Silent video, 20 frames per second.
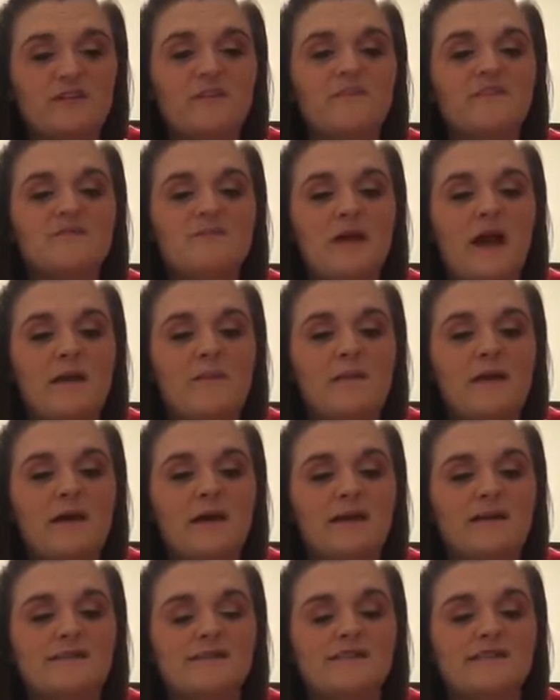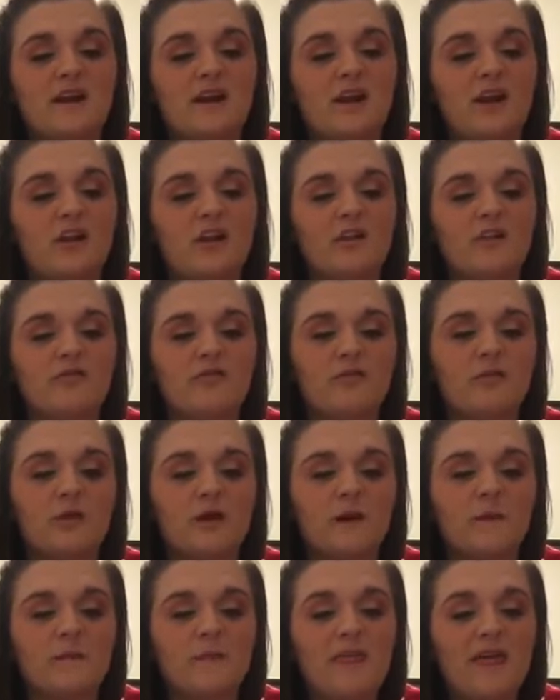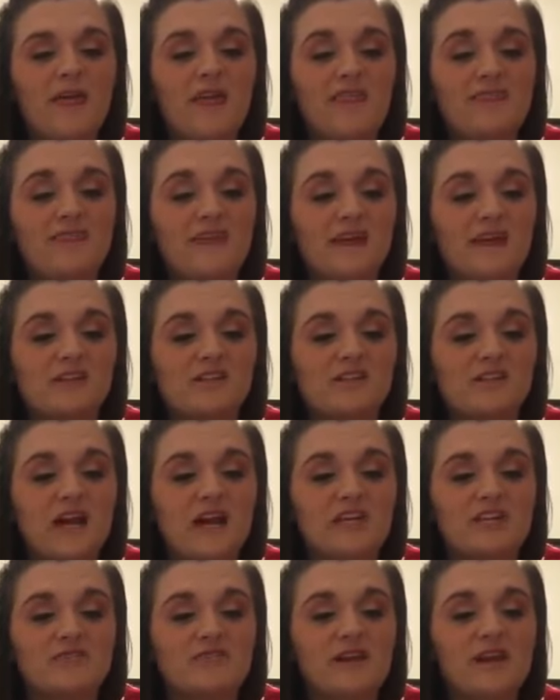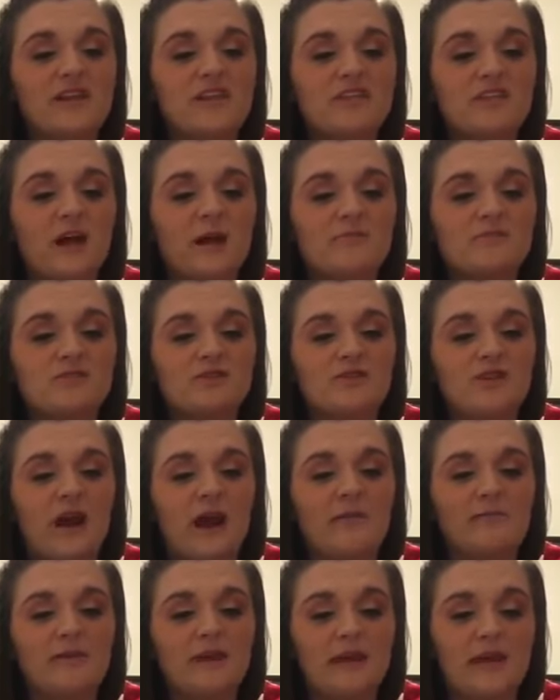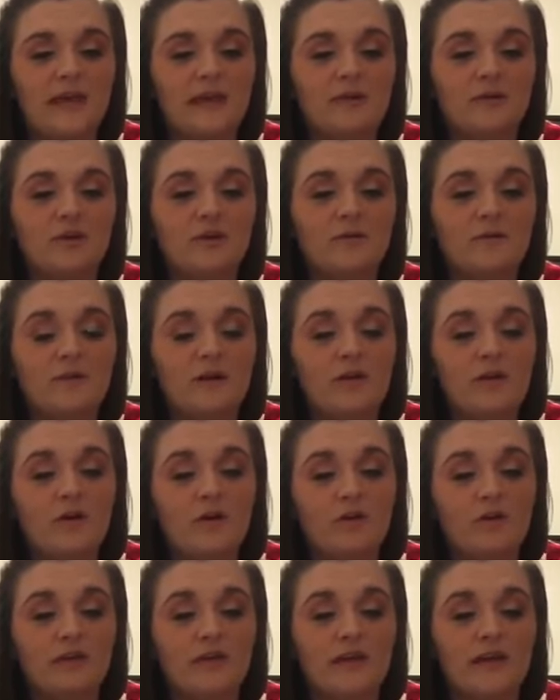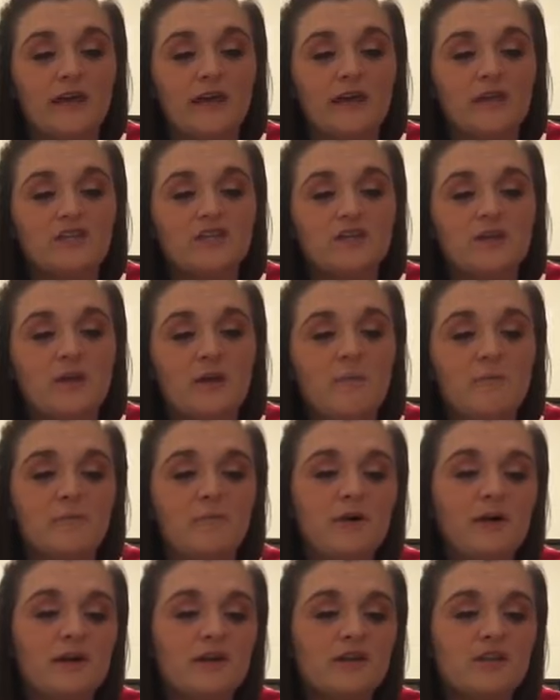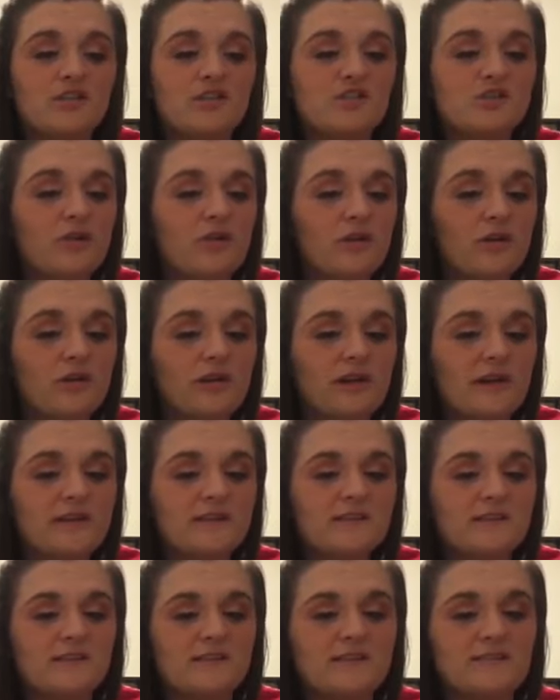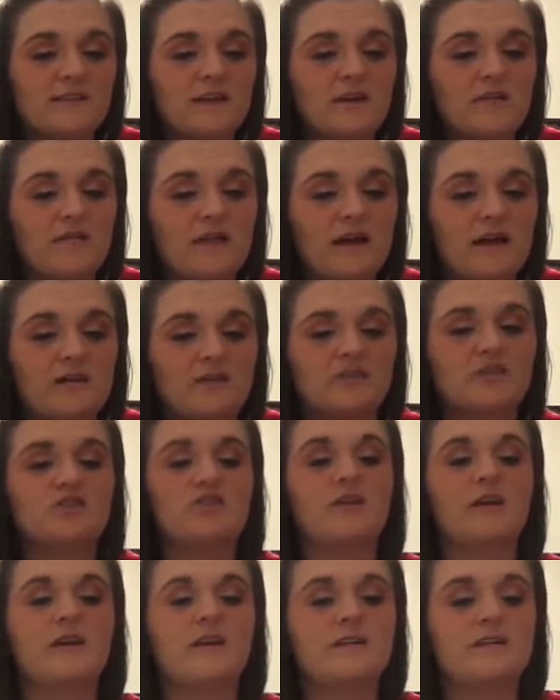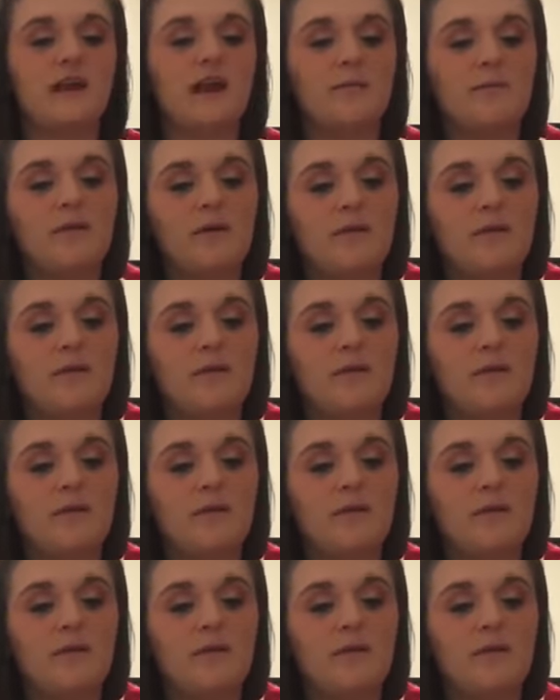his backpack and settled on the floor. Then Jack reached up to grab the handle on the hitch, put his shoulder against the steel, and straightened up.